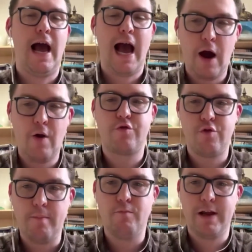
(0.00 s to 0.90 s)
how
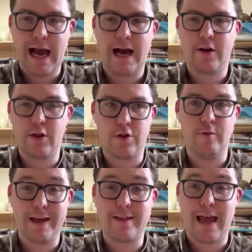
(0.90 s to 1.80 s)
Trump reacts
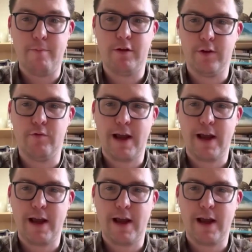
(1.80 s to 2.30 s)
to accepting